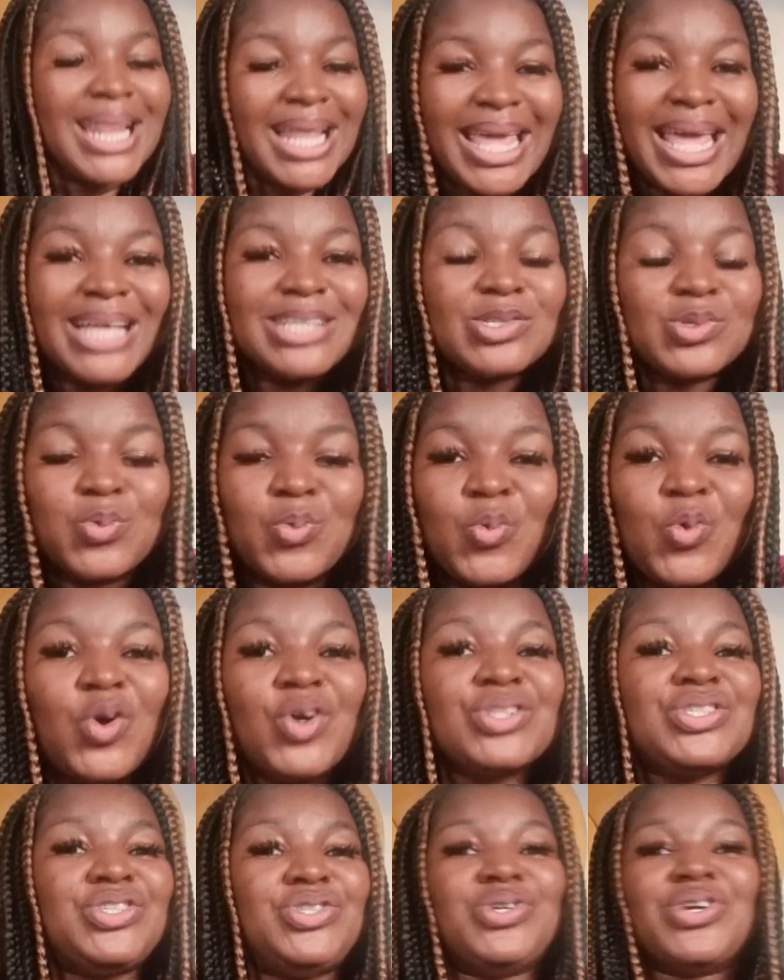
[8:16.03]
guess
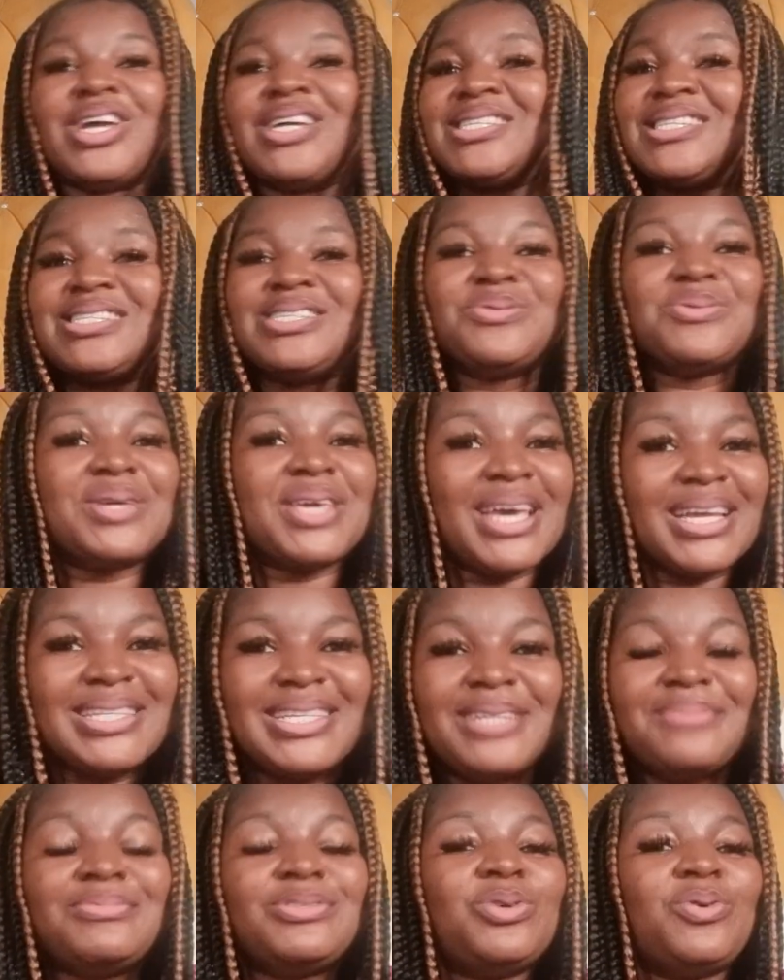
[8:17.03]
what you can still get
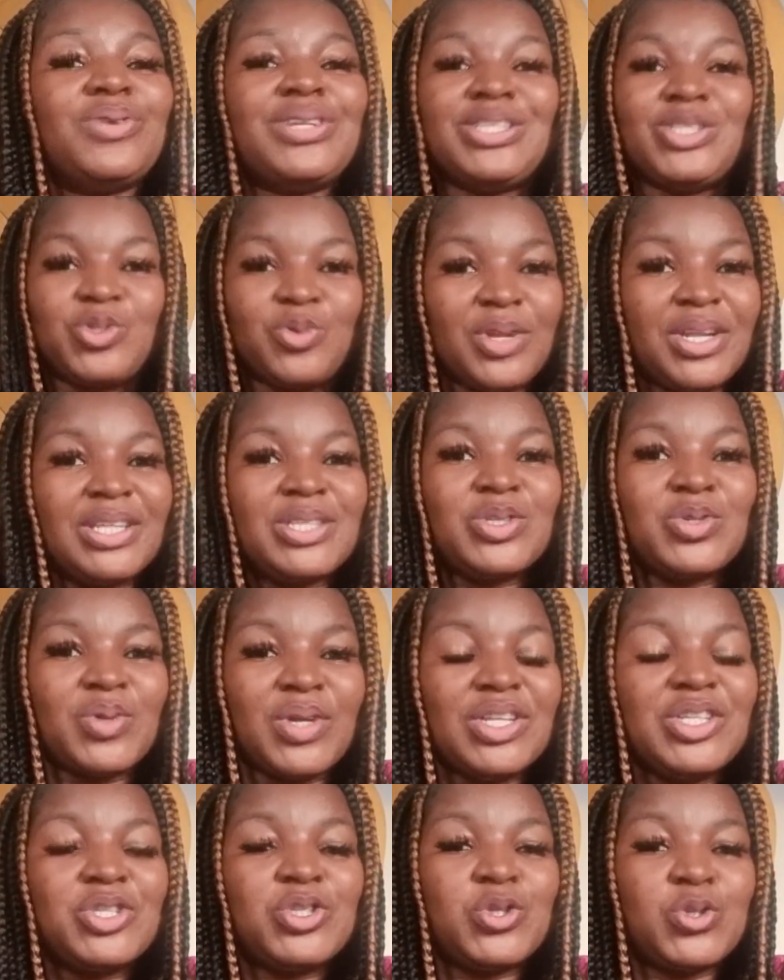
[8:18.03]
them done in
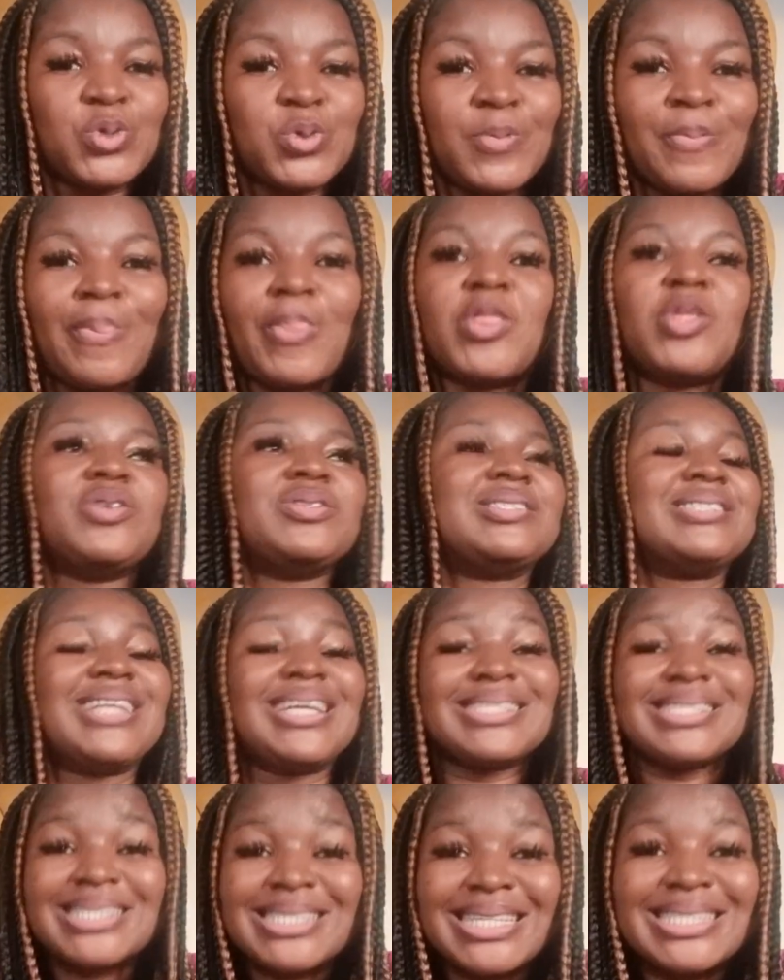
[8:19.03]
2022 just
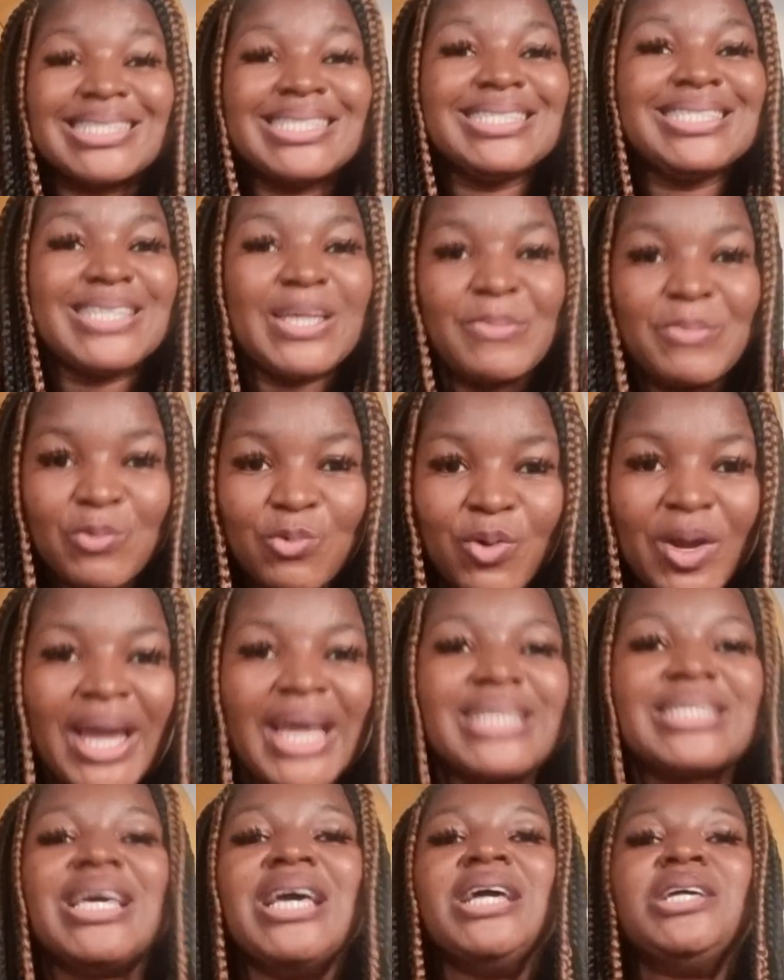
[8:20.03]
start setting them
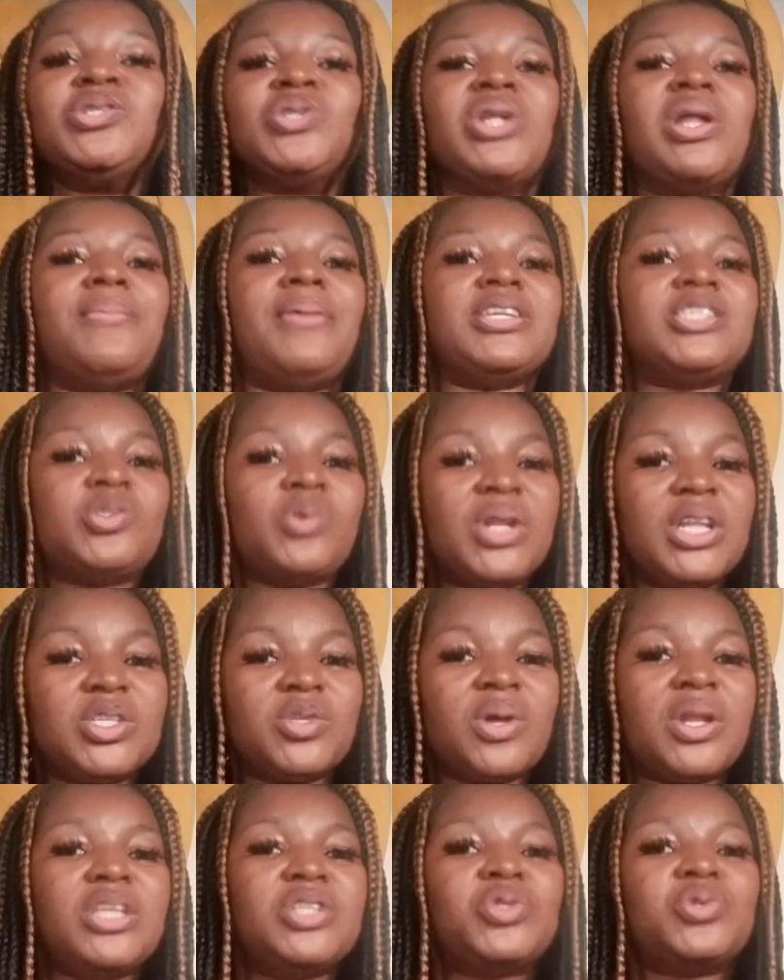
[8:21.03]
right so that by
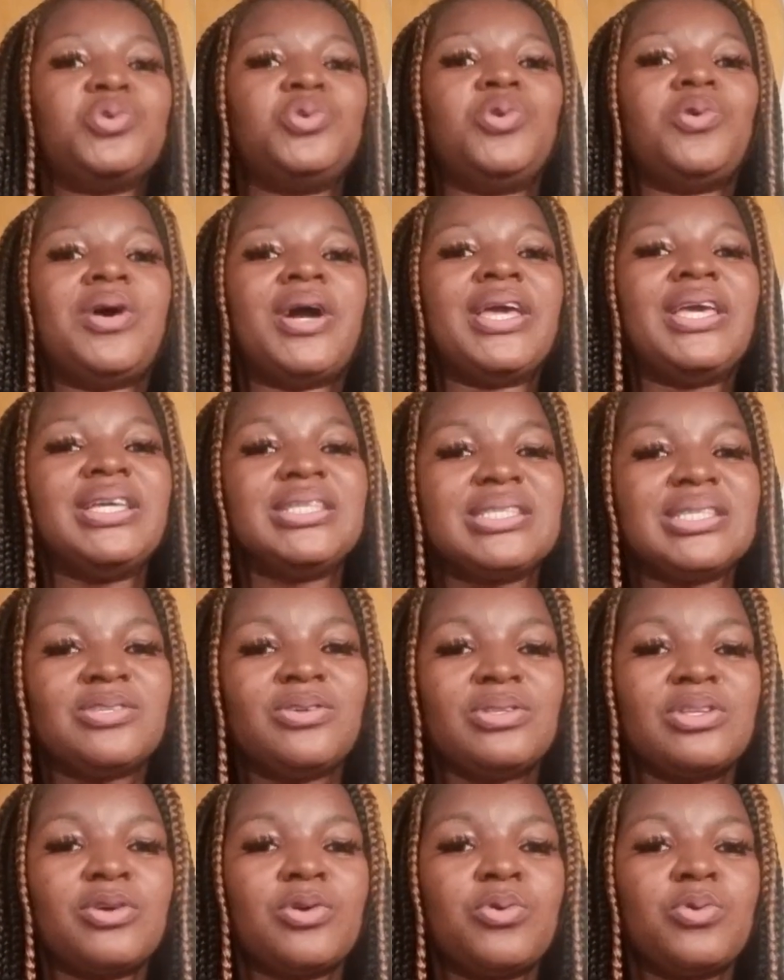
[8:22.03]
2022 you are hitting
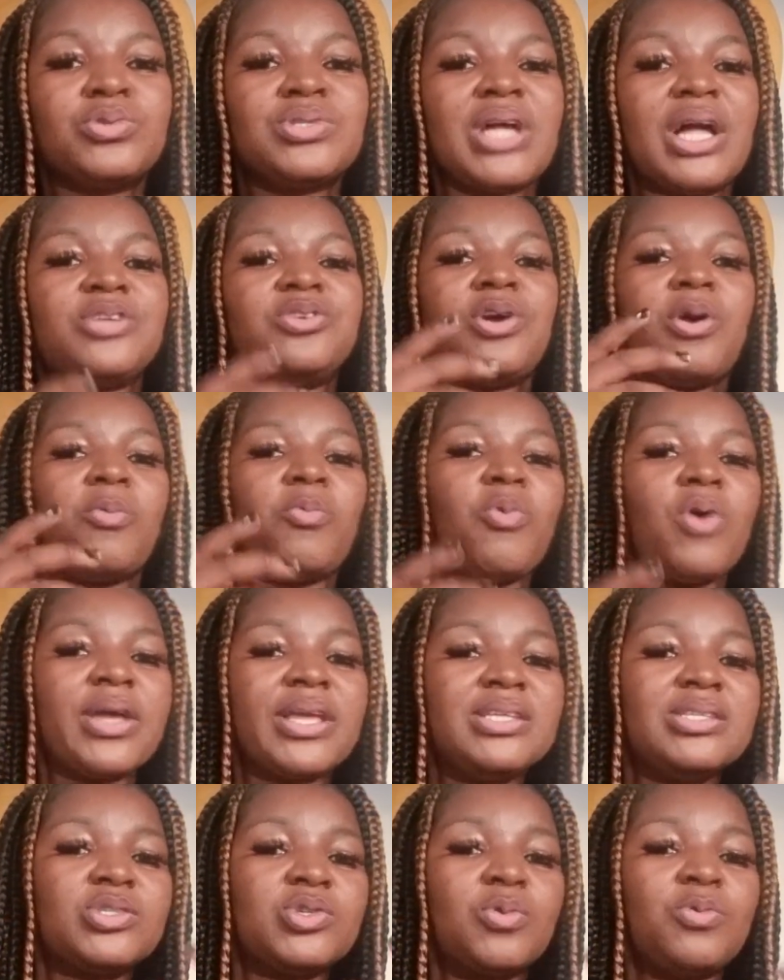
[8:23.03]
on the goals and you're
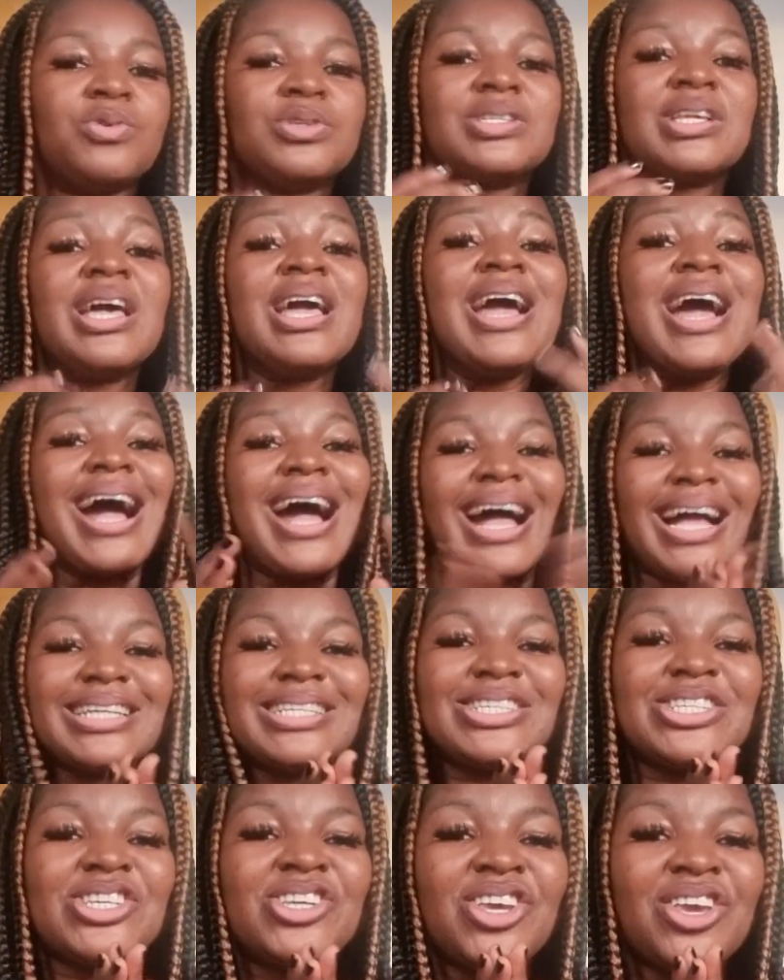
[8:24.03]
working towards
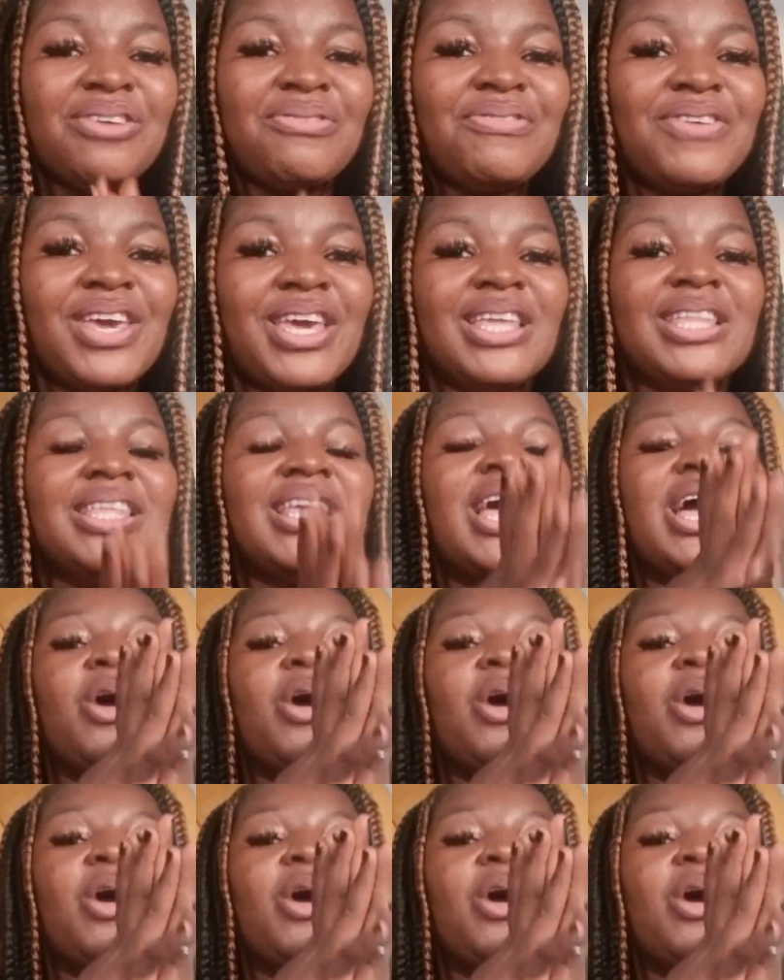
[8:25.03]
achieving